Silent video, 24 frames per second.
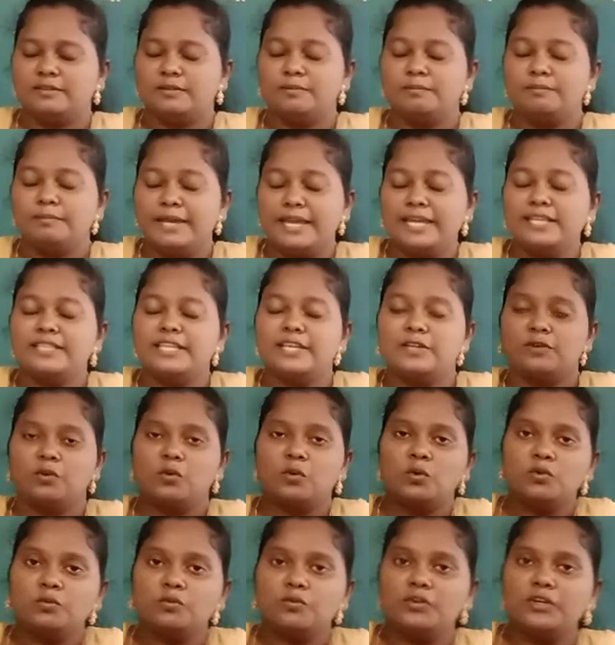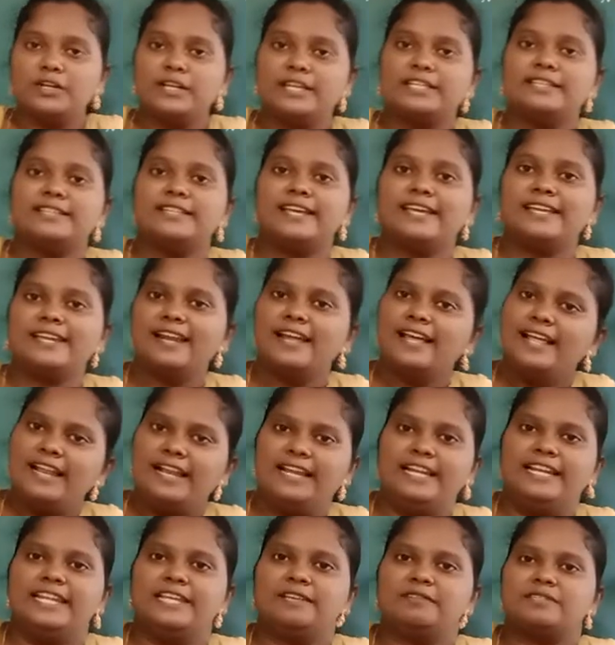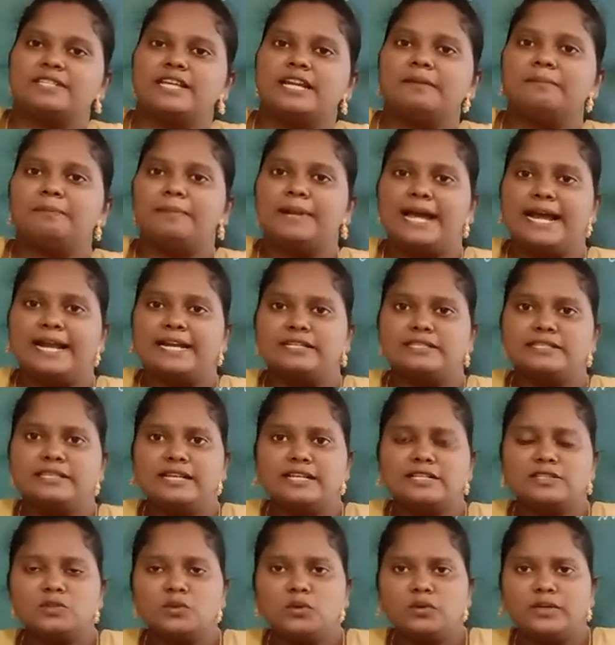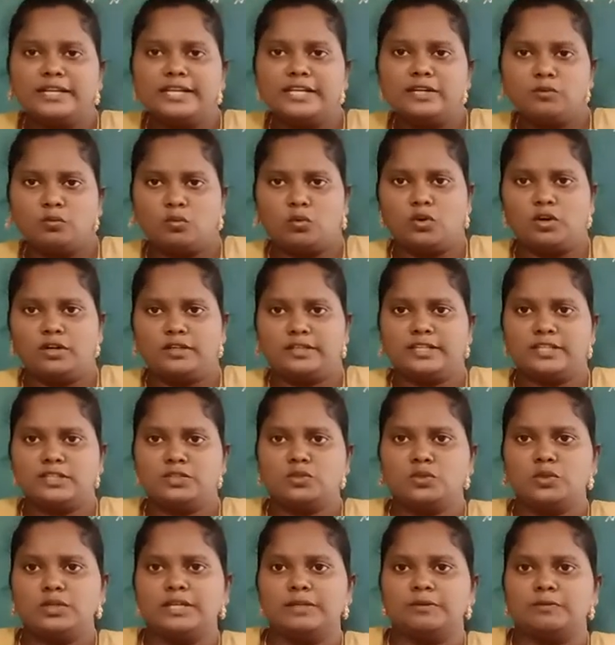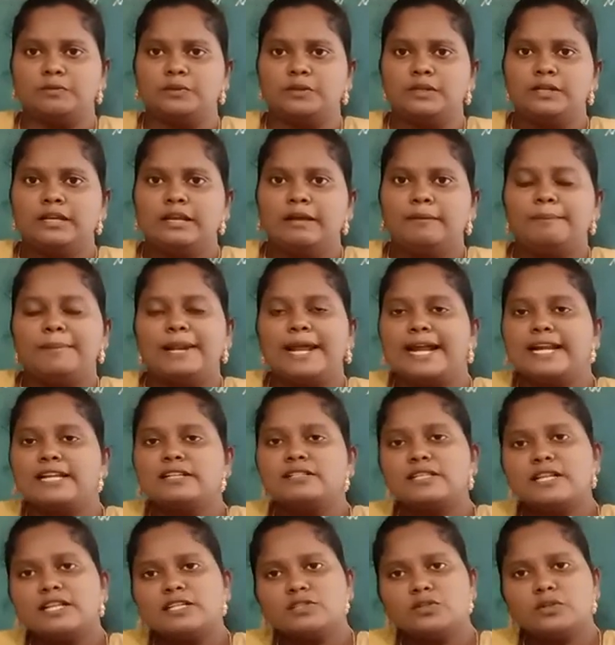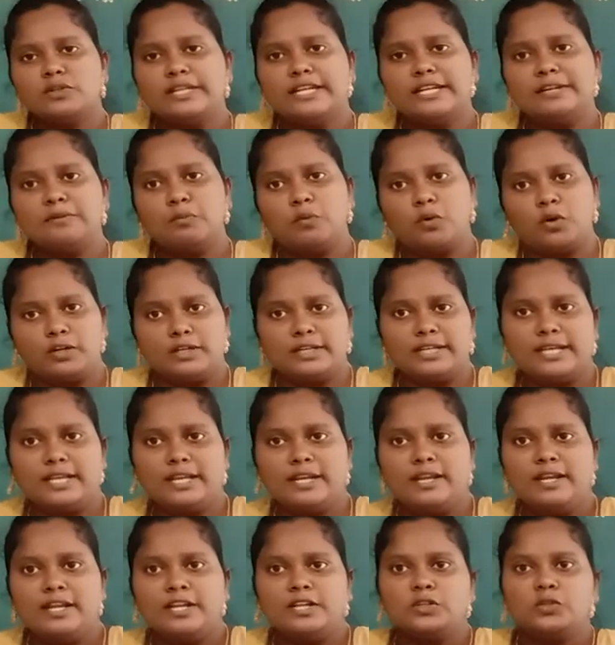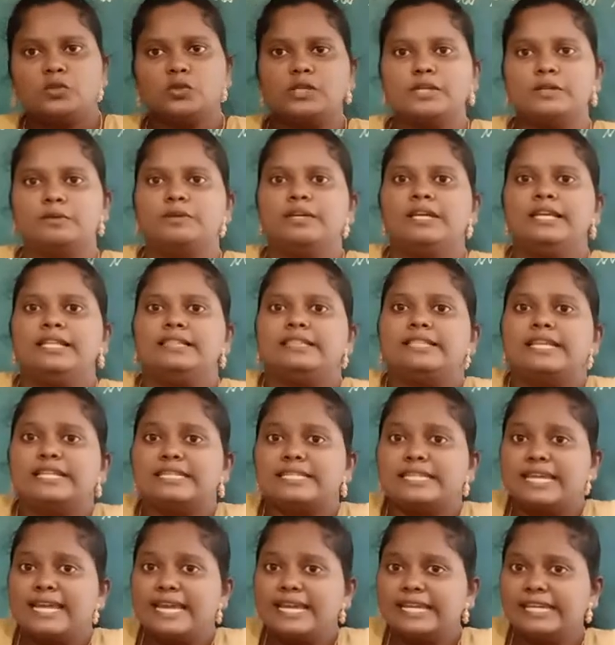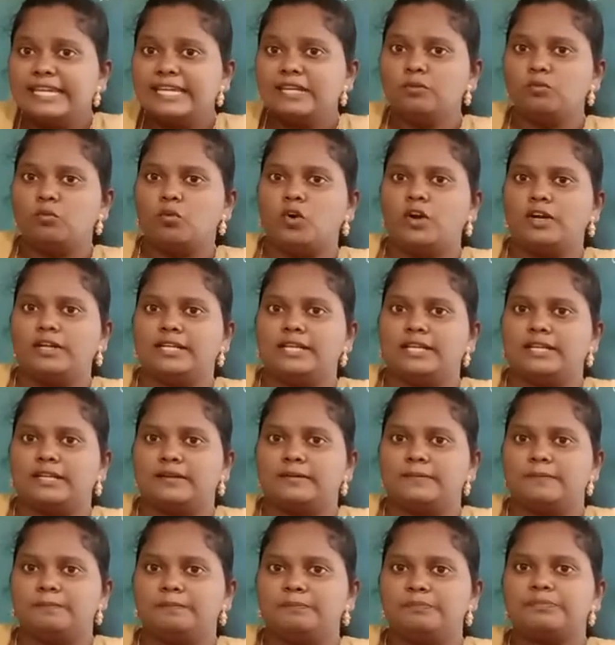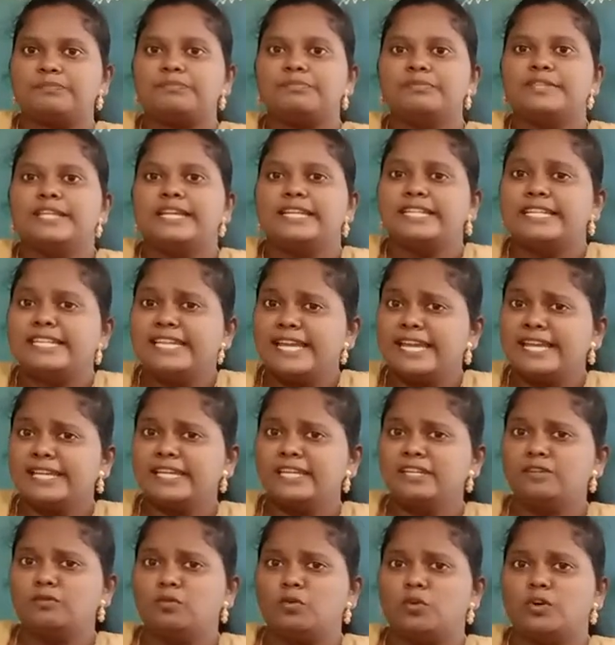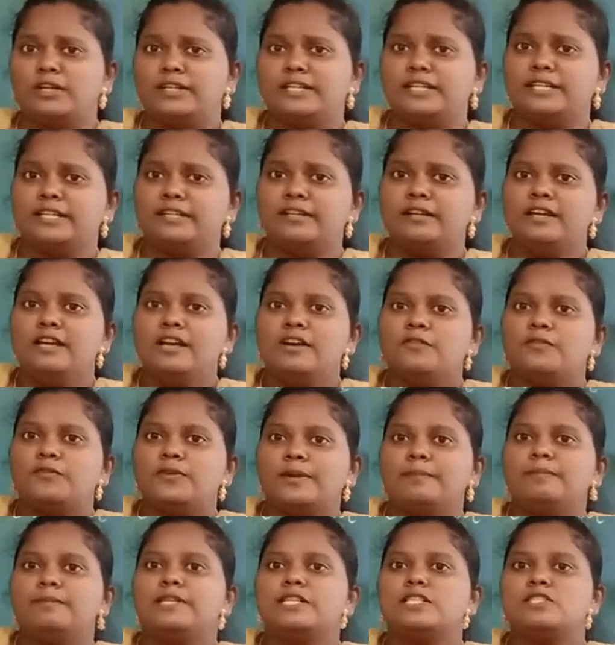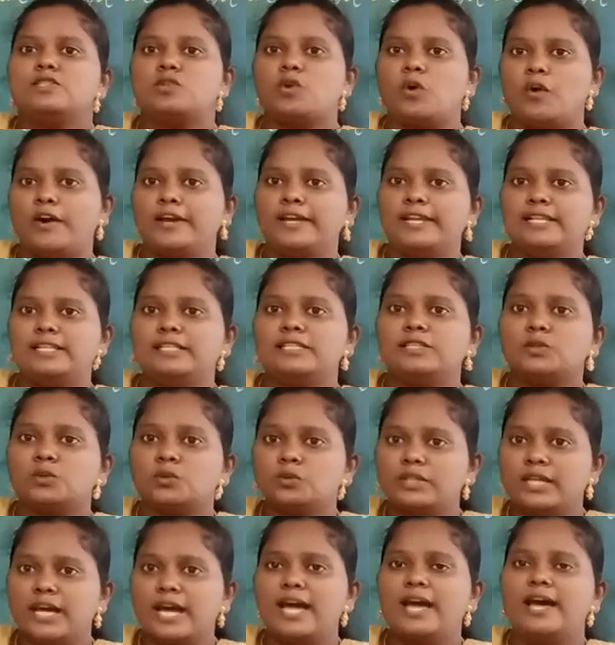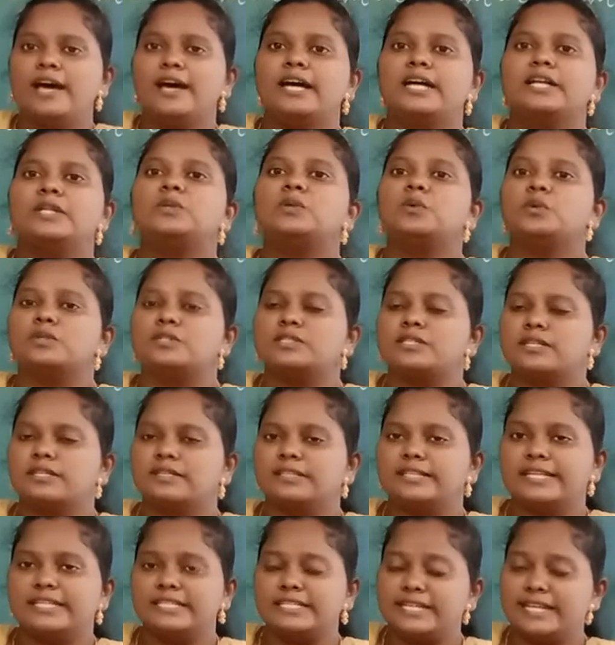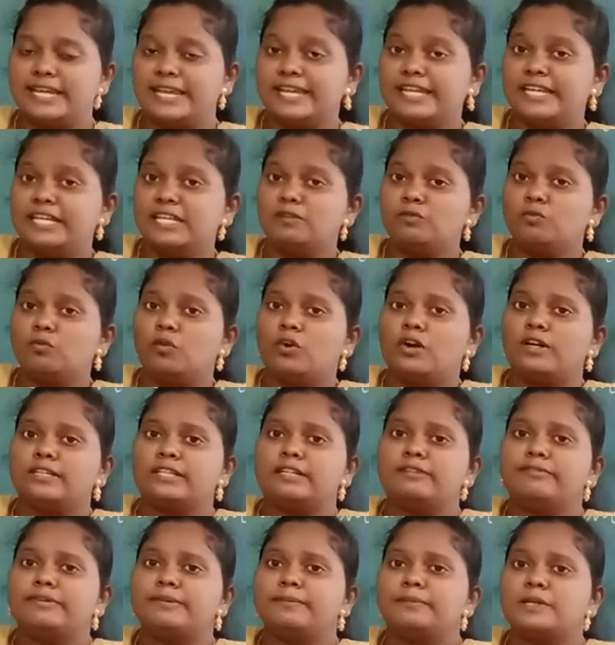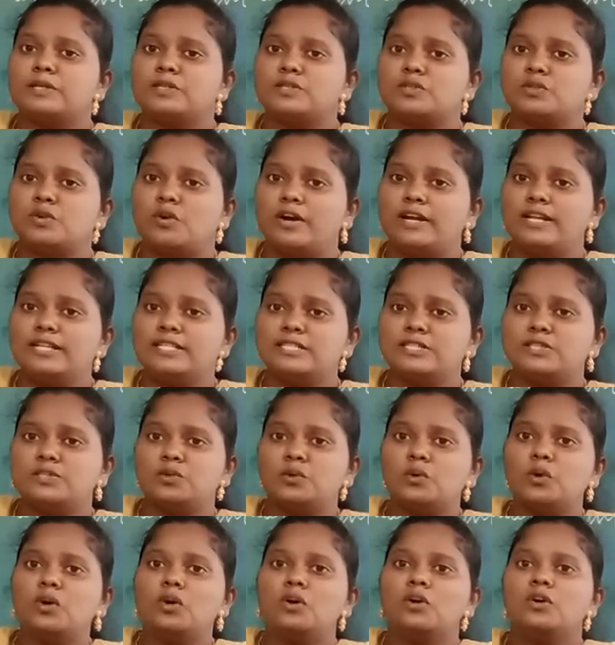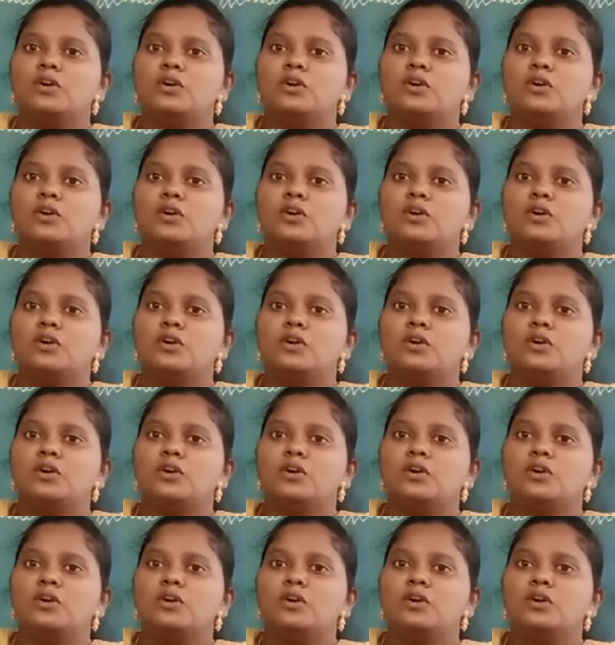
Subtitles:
make their own food in their leaves, and plants also need water to live. Plants also need water to live. They take in water. They take in water from the soil through the roots. They take in water from the soil through